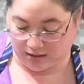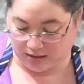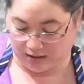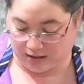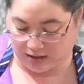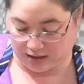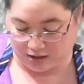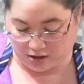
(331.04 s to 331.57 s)

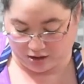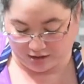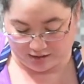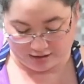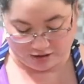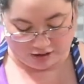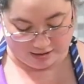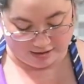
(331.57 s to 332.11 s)
Kind of got all
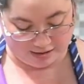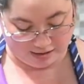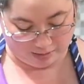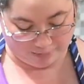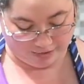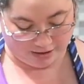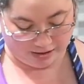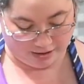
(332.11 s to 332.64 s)
saucy
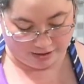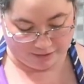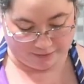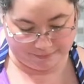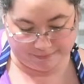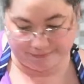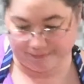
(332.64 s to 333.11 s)
up in there.